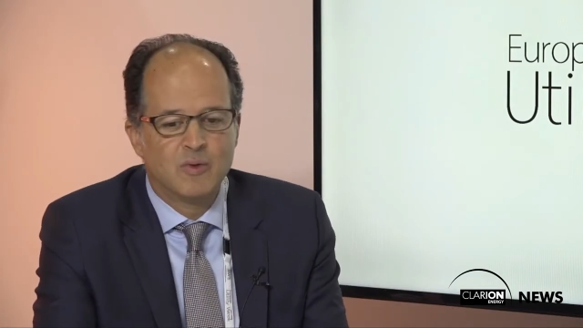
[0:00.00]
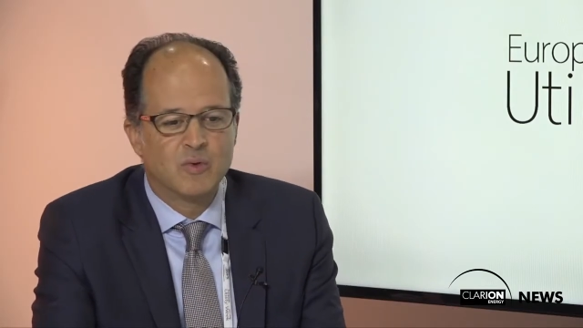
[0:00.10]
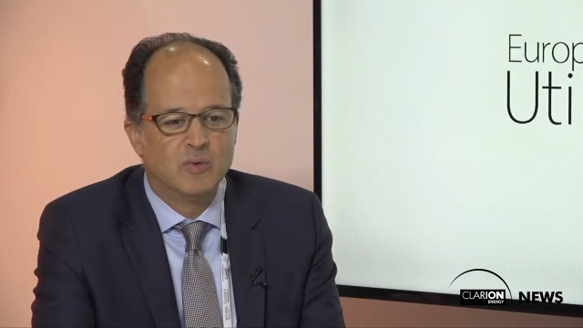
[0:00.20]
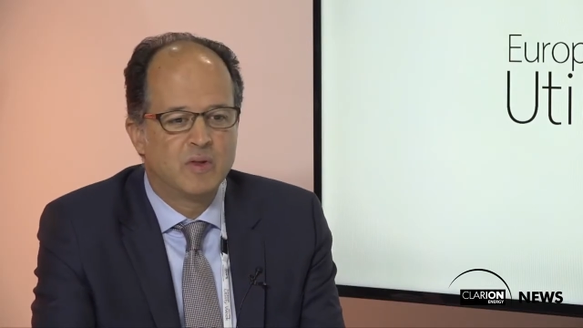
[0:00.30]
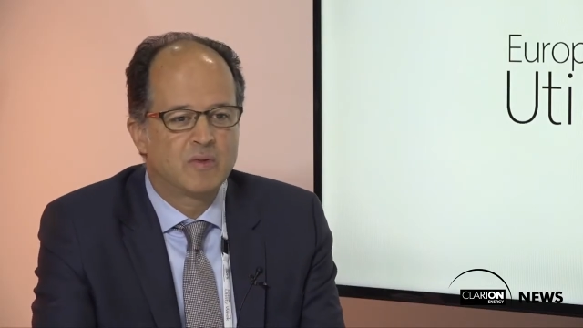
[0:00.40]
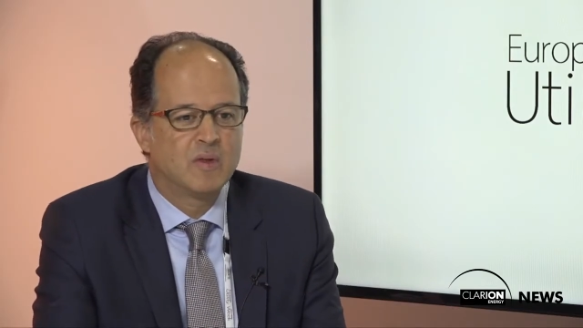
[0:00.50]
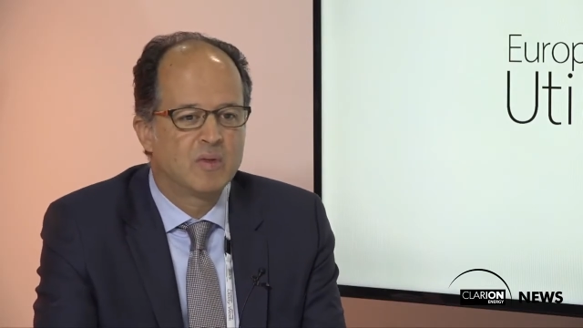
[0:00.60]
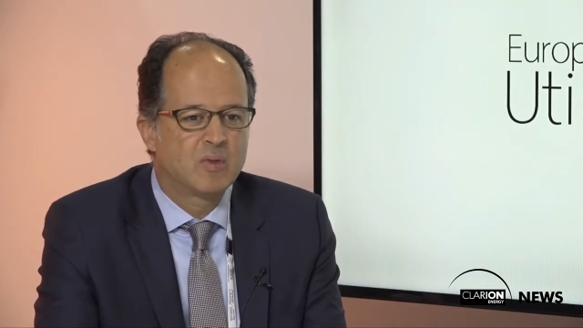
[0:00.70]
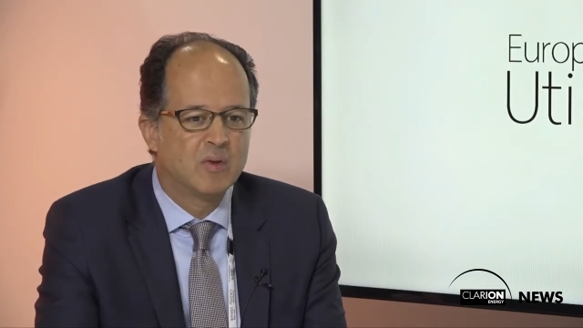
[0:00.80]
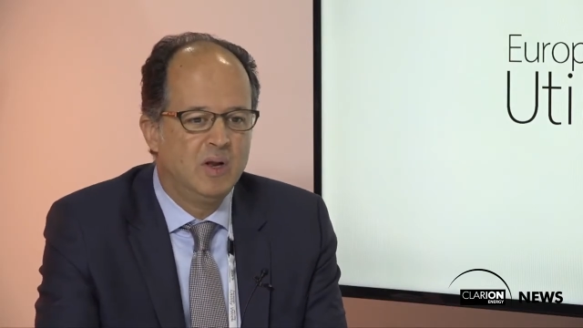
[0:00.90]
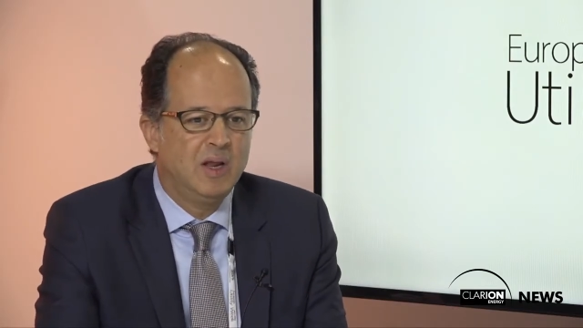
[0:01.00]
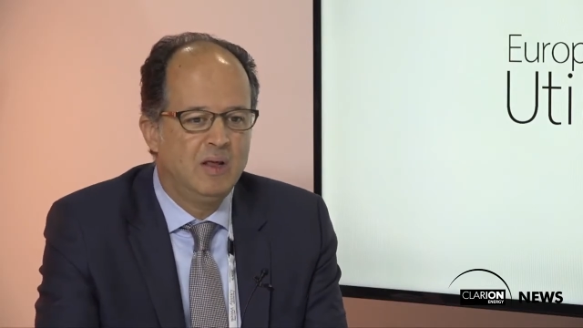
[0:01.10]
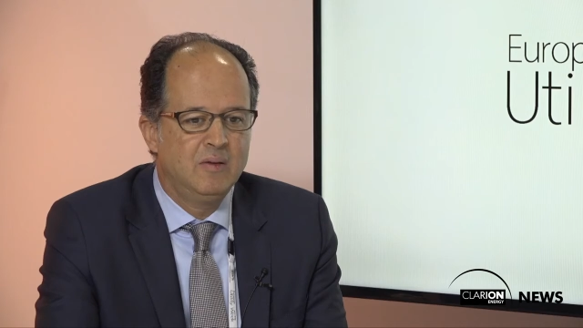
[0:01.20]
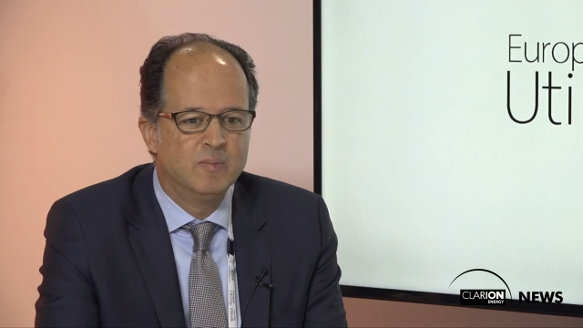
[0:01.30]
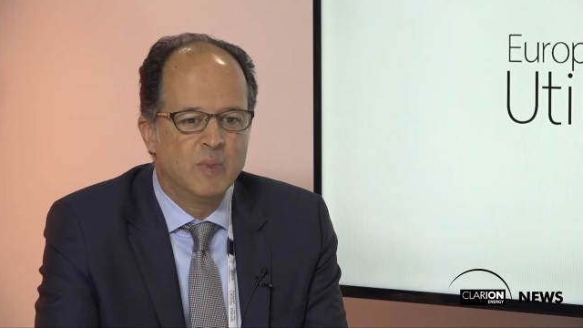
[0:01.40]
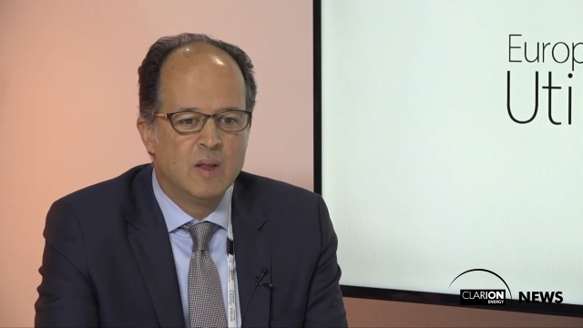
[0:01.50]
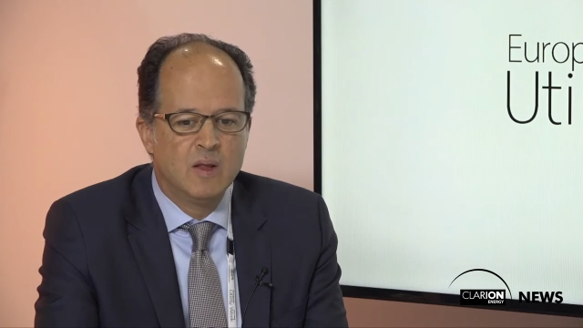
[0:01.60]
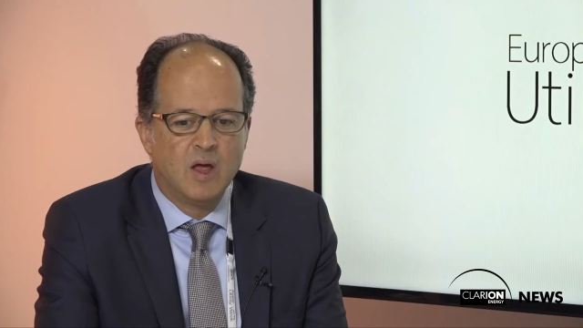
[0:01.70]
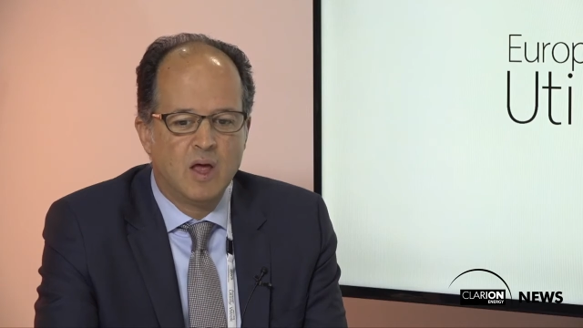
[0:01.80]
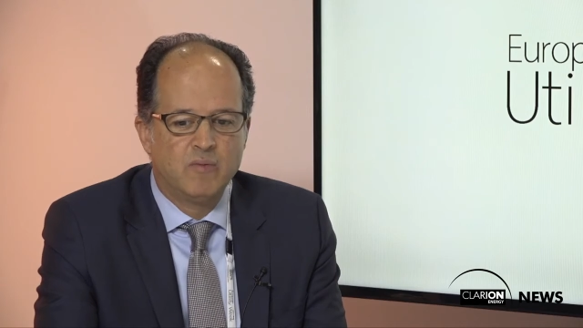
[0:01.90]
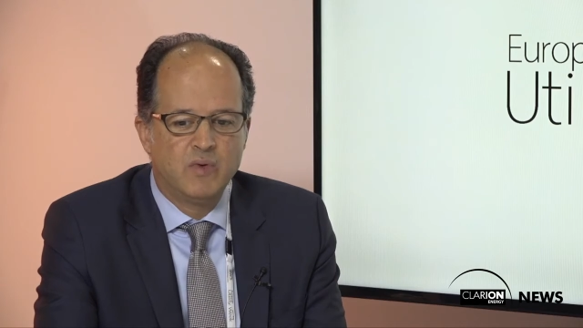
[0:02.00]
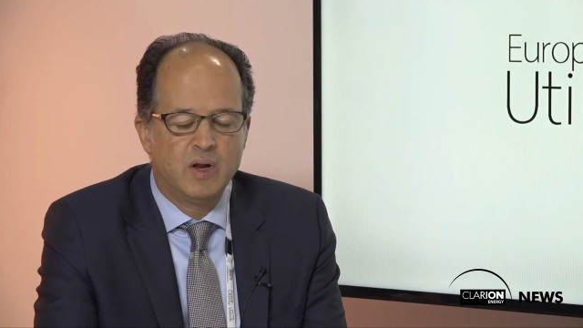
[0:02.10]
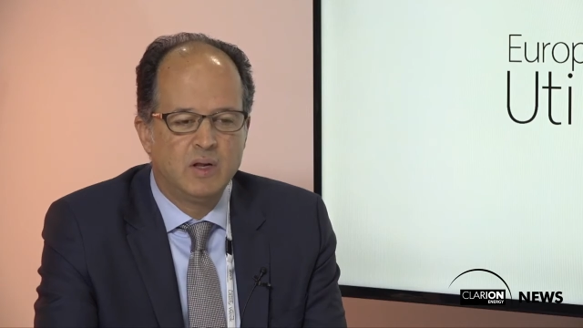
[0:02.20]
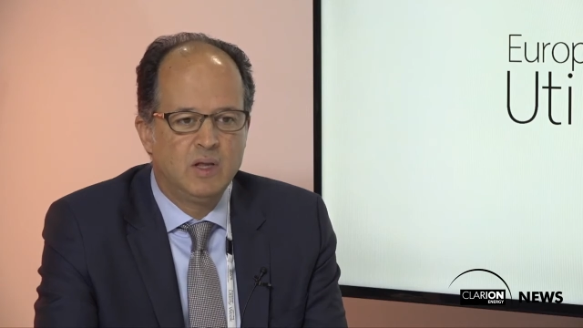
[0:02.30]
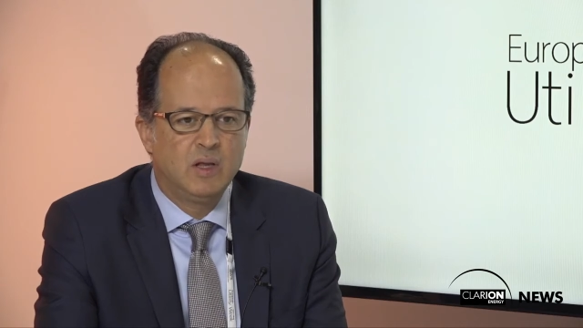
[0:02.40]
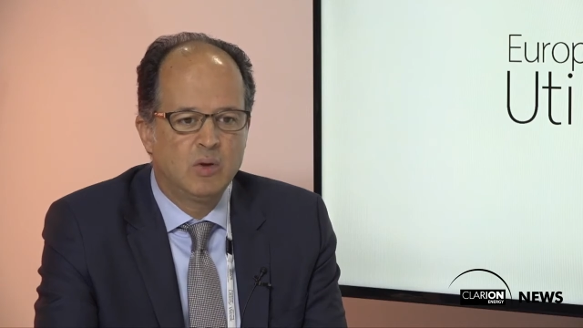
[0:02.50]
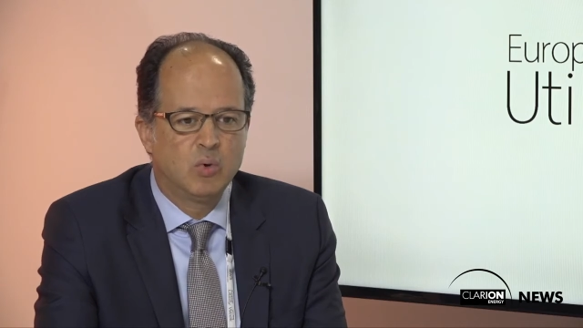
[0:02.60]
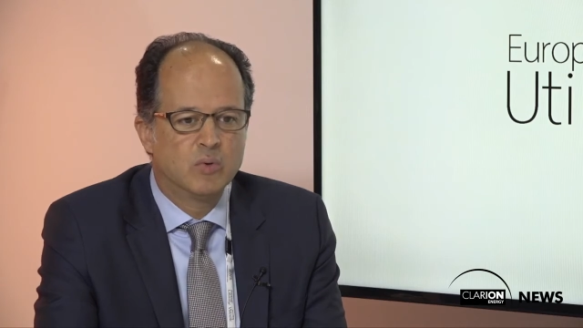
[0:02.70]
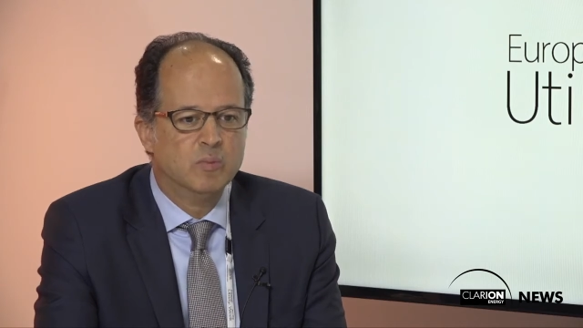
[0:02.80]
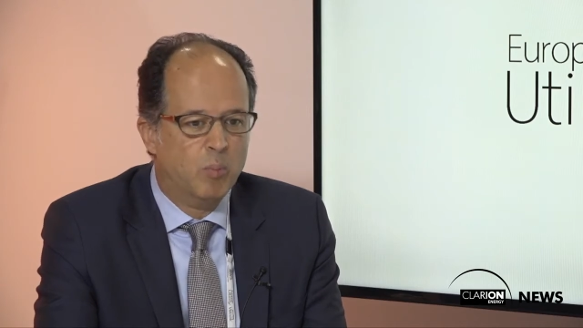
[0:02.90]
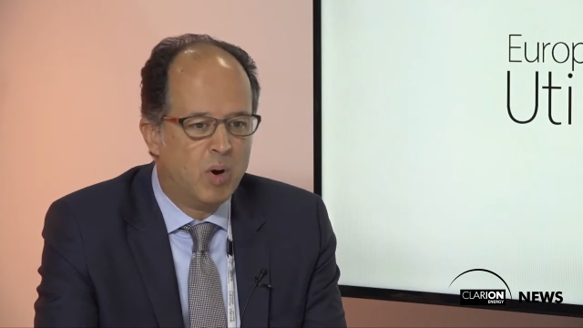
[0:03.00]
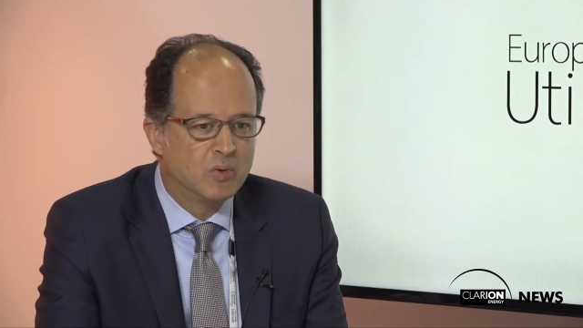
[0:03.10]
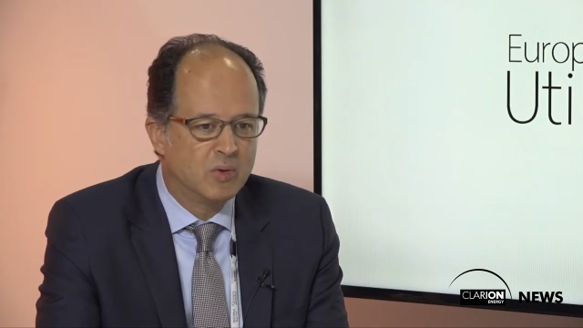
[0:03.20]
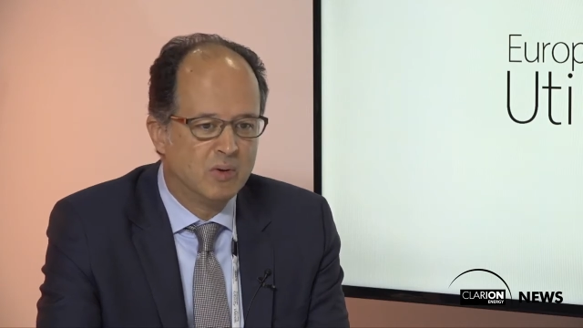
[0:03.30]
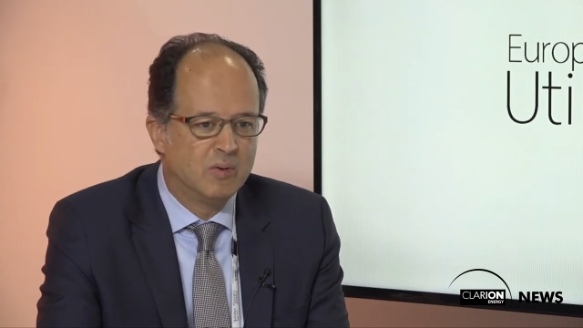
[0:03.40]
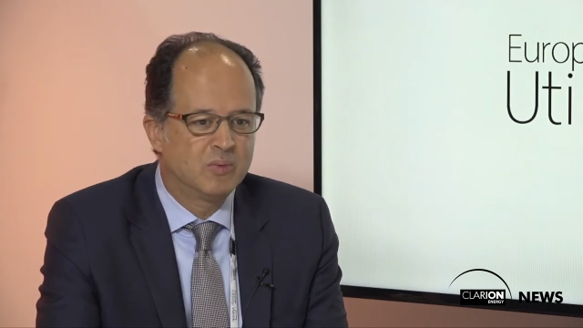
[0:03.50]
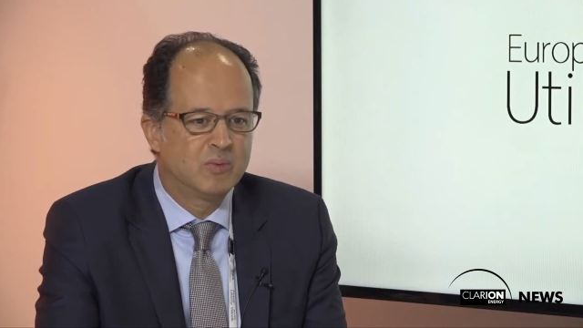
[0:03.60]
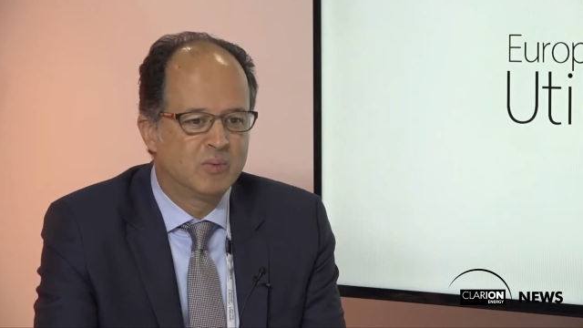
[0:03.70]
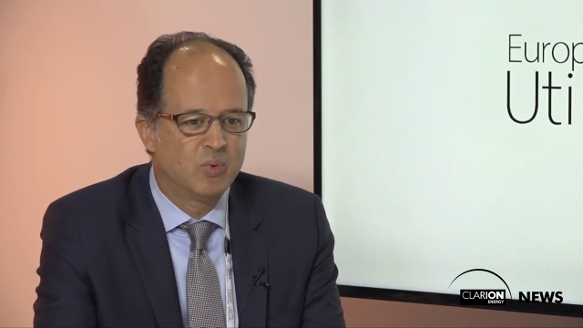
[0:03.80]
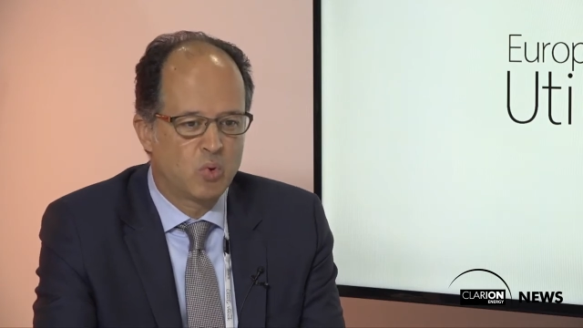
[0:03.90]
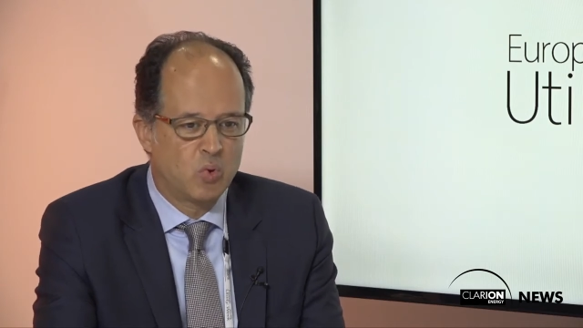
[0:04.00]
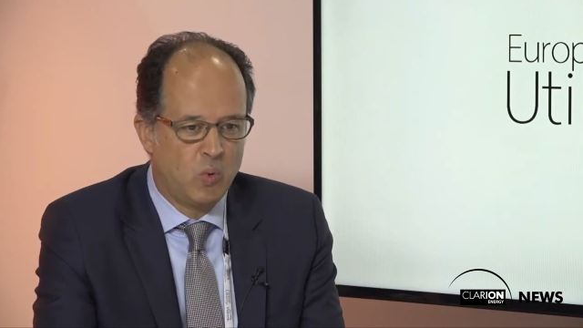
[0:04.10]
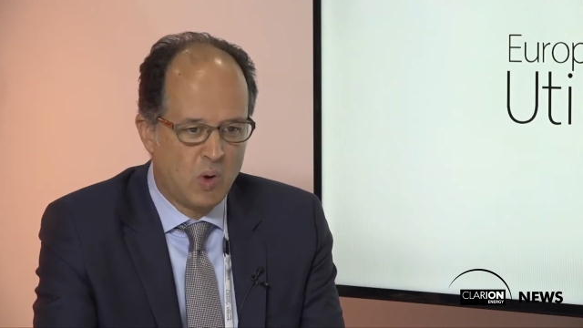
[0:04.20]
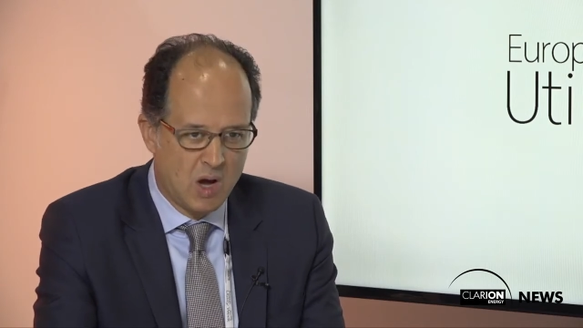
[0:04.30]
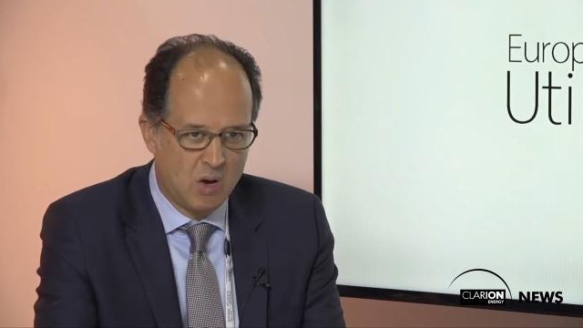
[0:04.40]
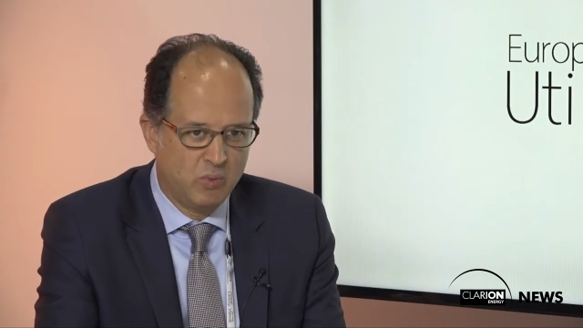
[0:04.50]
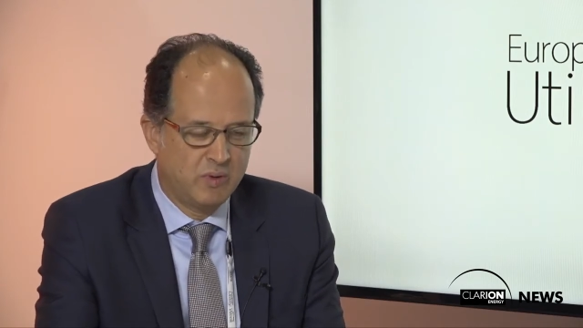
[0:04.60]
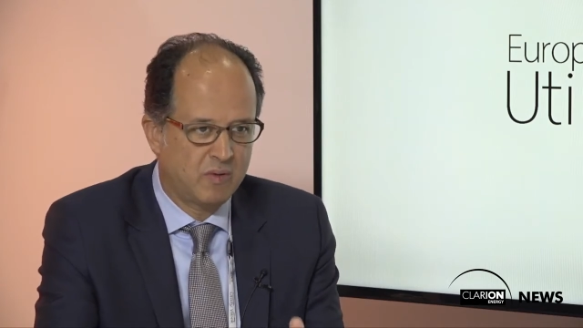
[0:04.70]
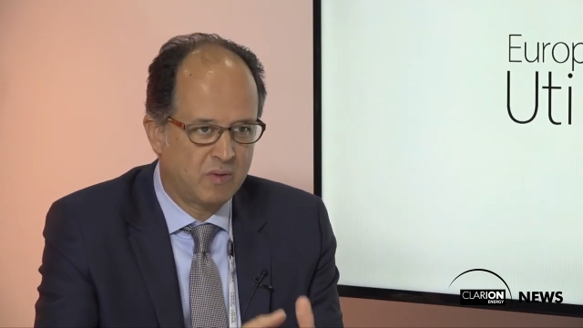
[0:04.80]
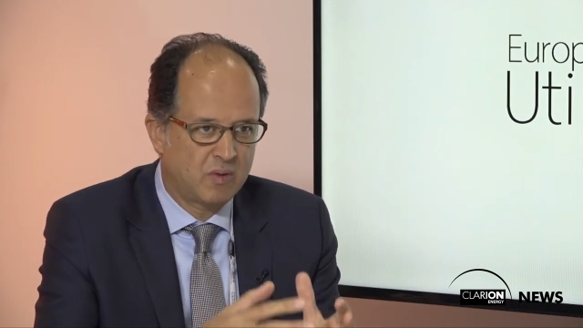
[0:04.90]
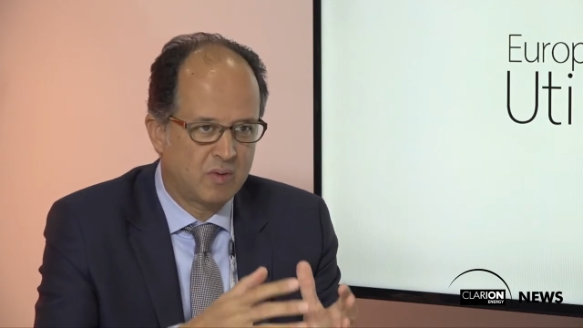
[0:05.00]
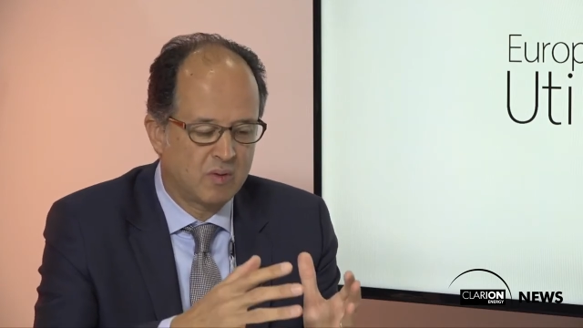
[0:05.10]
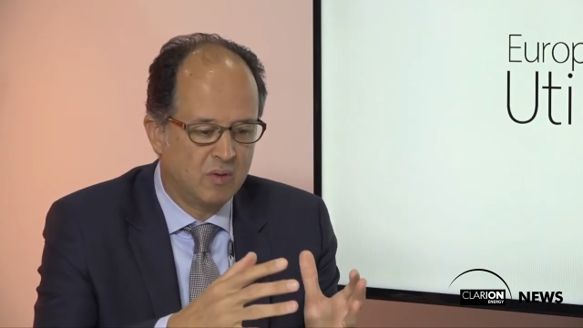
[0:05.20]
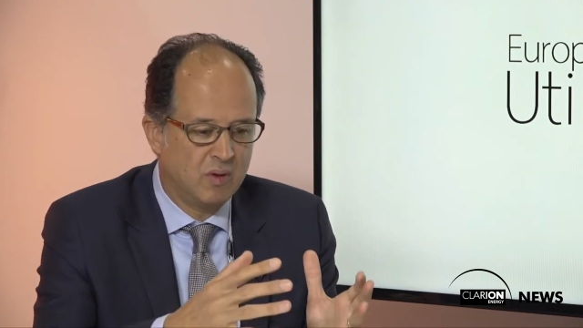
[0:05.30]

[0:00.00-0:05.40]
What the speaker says: So this is really a very good model to show how this